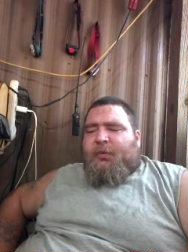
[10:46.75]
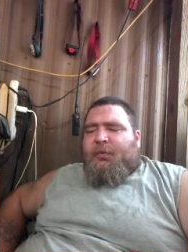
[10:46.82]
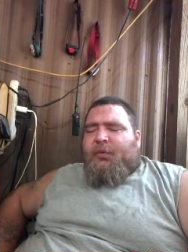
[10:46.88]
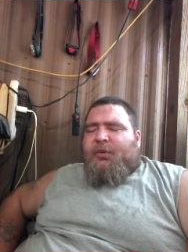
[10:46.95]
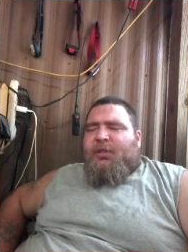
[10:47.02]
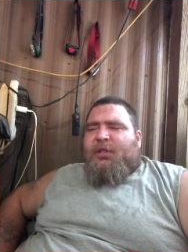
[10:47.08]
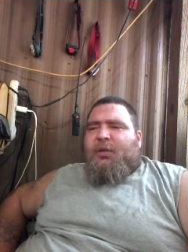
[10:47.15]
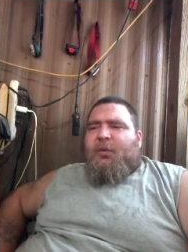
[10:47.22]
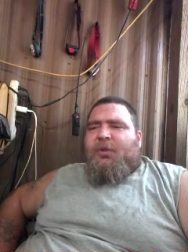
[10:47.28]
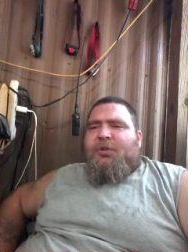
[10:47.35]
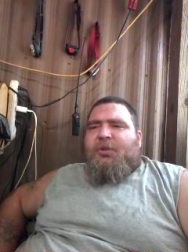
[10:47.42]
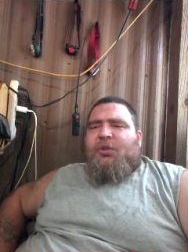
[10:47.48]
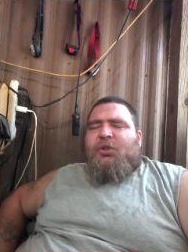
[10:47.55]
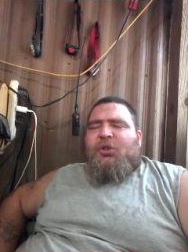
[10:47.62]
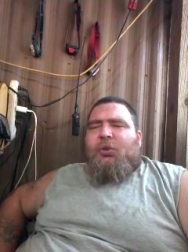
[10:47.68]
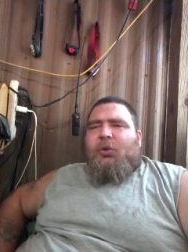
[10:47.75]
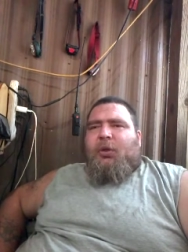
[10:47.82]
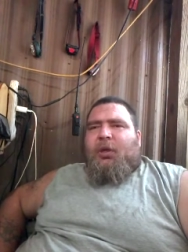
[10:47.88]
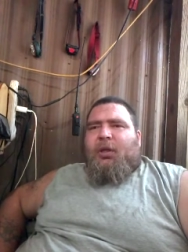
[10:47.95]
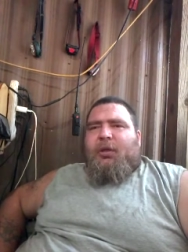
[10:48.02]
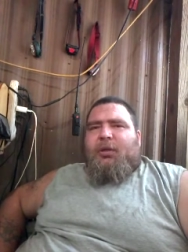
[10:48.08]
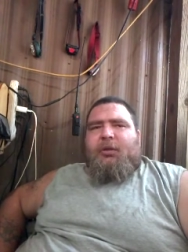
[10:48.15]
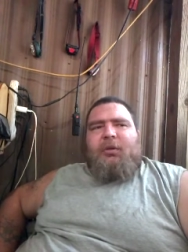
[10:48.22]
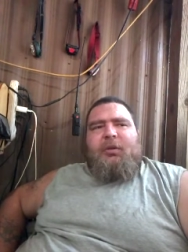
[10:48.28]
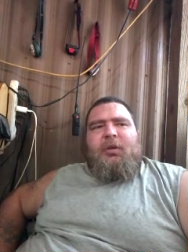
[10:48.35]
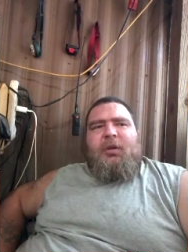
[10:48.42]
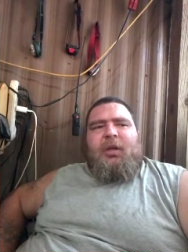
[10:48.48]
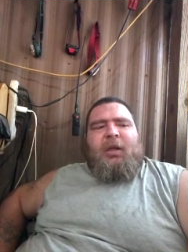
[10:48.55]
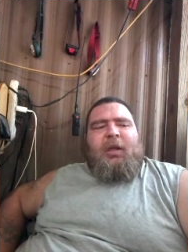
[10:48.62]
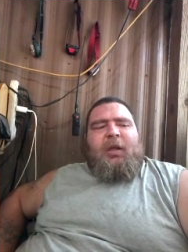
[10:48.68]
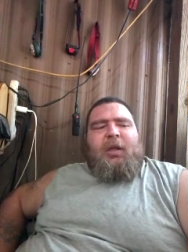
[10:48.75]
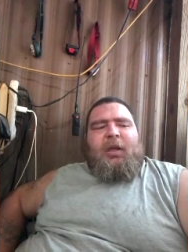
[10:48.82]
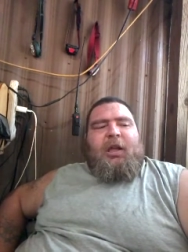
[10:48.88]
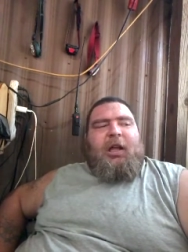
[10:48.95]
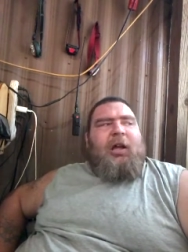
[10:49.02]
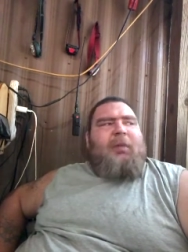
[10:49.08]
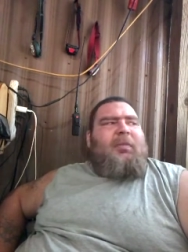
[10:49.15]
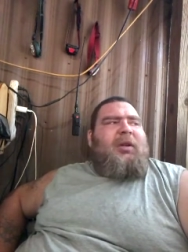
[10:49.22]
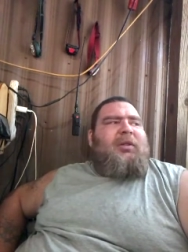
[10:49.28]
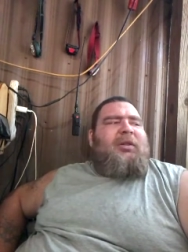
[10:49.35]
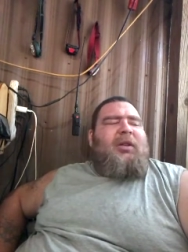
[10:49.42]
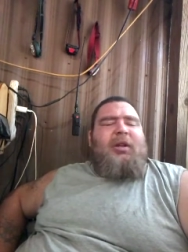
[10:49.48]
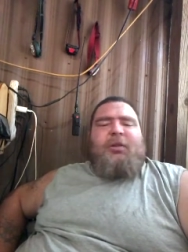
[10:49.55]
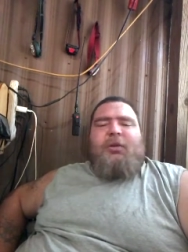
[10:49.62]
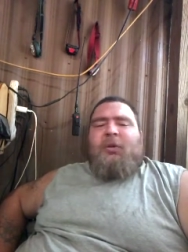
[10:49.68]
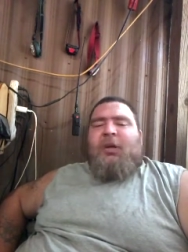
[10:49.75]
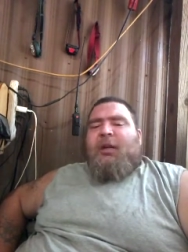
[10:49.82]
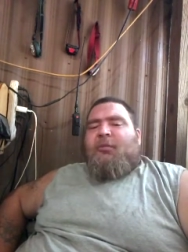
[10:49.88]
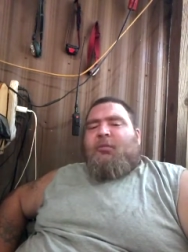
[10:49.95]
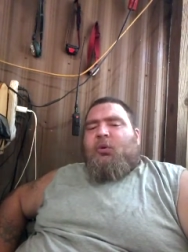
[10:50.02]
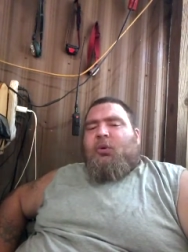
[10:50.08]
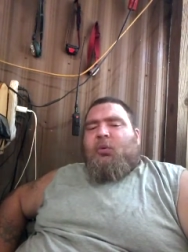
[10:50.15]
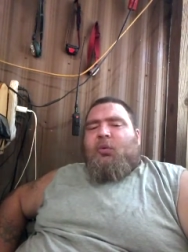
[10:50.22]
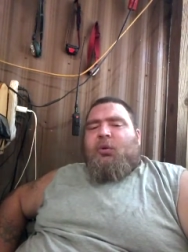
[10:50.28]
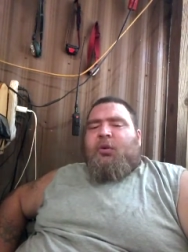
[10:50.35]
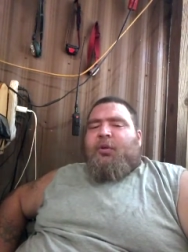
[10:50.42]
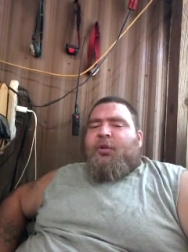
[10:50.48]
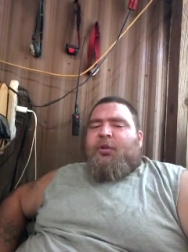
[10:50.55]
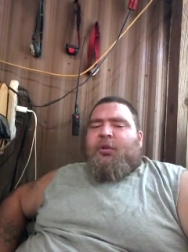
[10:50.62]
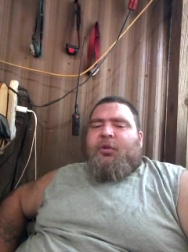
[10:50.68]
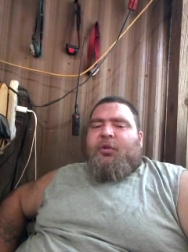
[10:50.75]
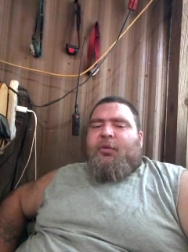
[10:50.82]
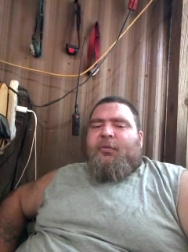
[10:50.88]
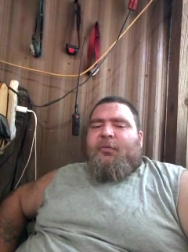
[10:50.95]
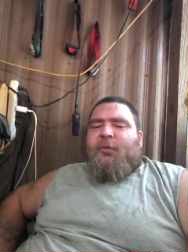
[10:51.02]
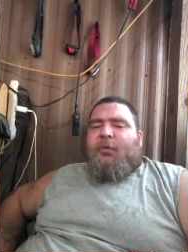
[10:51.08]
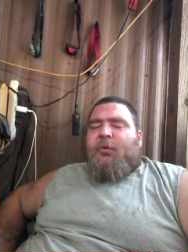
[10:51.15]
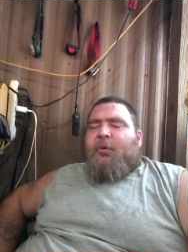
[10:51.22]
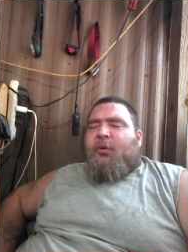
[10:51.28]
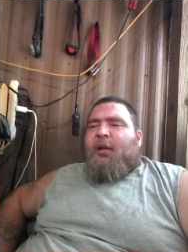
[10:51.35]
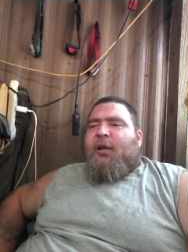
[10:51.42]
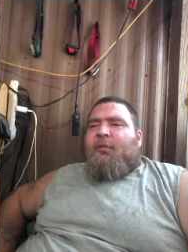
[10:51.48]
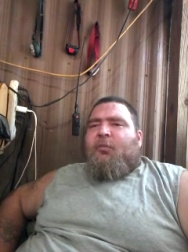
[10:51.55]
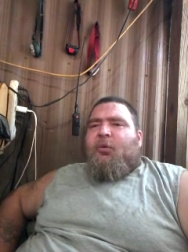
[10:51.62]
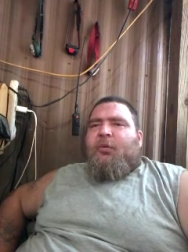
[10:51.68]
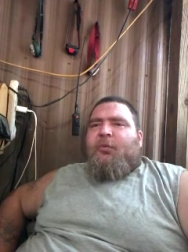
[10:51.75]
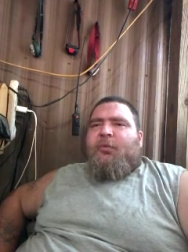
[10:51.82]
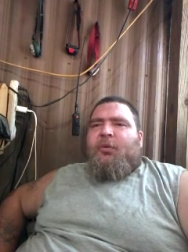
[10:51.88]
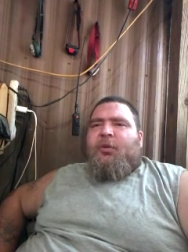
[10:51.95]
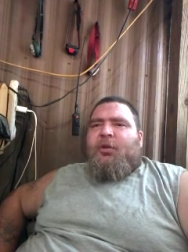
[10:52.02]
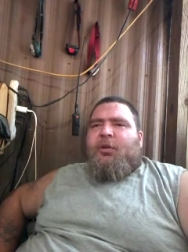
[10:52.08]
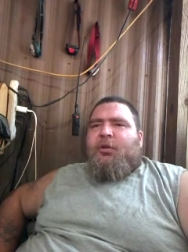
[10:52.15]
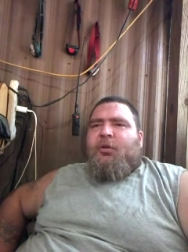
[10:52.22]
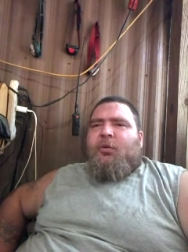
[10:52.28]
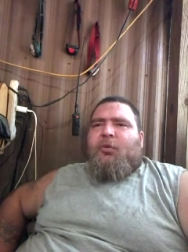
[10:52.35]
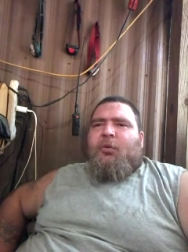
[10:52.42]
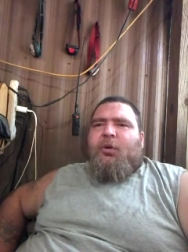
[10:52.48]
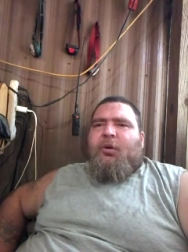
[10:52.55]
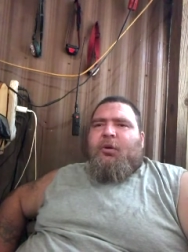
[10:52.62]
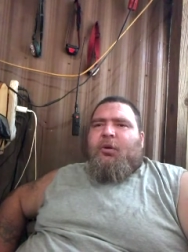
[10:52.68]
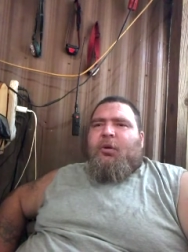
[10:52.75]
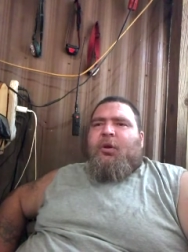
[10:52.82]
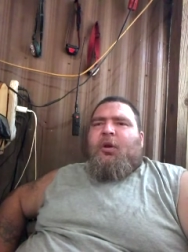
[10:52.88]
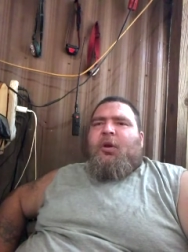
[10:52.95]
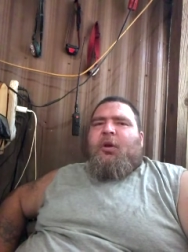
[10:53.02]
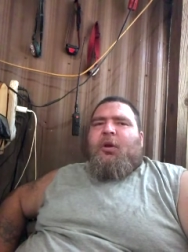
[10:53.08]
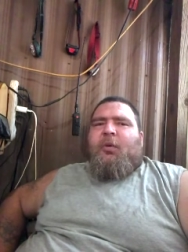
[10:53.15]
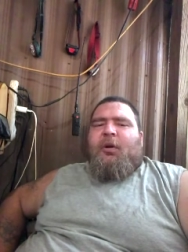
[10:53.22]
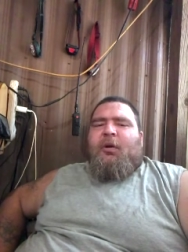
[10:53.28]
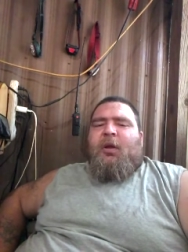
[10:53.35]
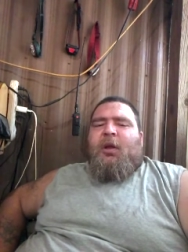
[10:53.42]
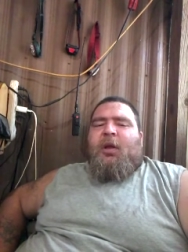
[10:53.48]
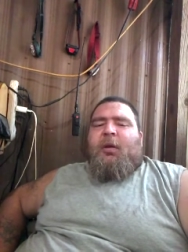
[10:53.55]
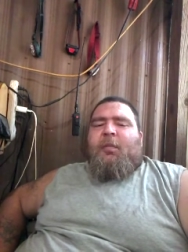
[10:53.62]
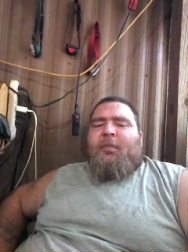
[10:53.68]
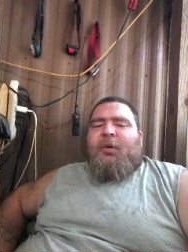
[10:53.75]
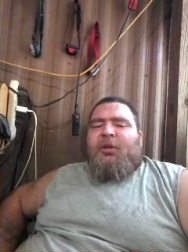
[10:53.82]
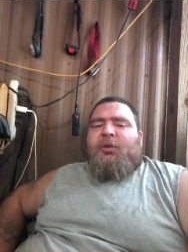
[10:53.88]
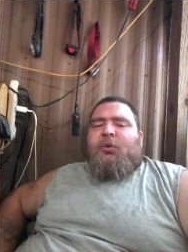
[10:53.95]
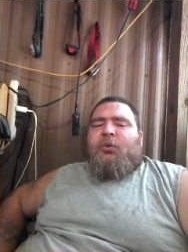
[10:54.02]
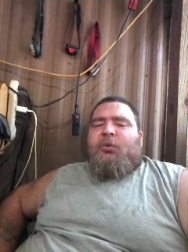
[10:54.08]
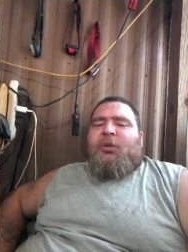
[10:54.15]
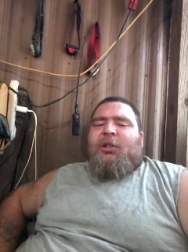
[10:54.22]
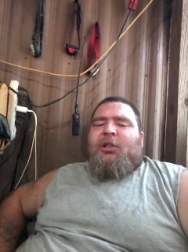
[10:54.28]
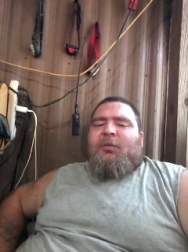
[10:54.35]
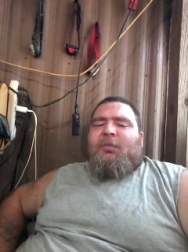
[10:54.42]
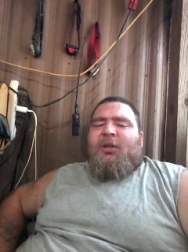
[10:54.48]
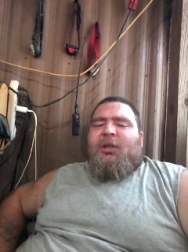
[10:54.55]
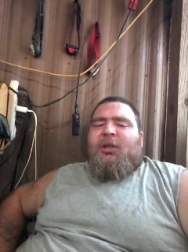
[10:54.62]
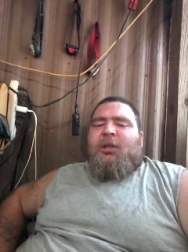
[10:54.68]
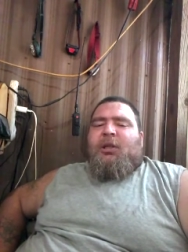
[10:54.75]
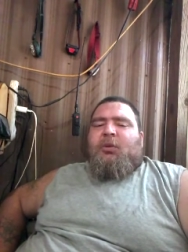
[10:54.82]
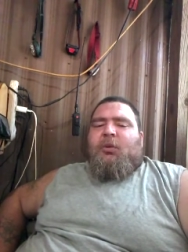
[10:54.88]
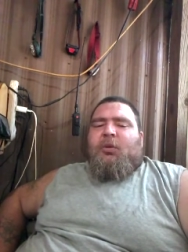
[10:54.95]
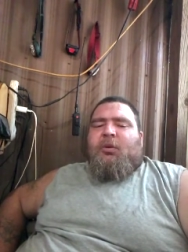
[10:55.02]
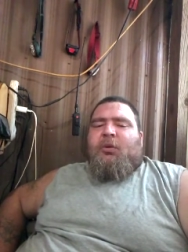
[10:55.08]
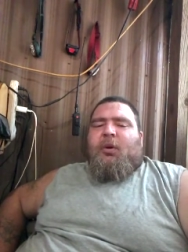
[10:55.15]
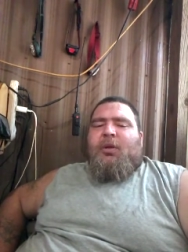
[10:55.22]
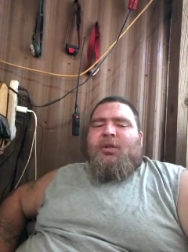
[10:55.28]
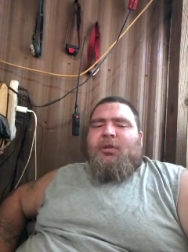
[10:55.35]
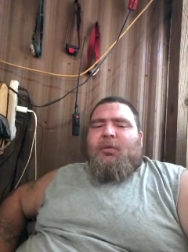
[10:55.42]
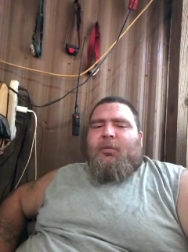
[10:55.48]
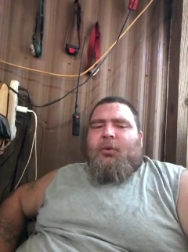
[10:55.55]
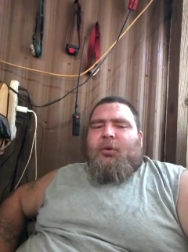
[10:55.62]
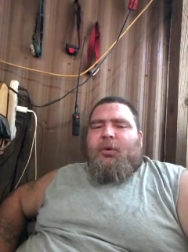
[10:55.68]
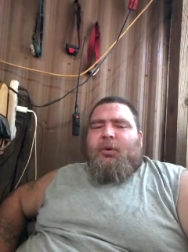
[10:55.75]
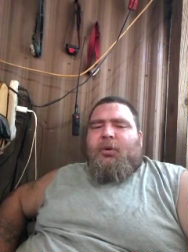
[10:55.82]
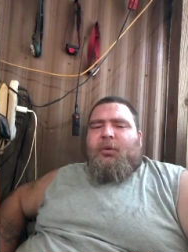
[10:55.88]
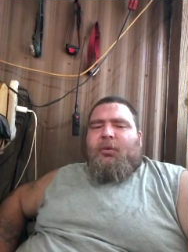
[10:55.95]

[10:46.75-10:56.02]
See what you're short on. I'm not telling you have more water than you do food, or have more food than you do water, or whatever, but you need to be equal across the board.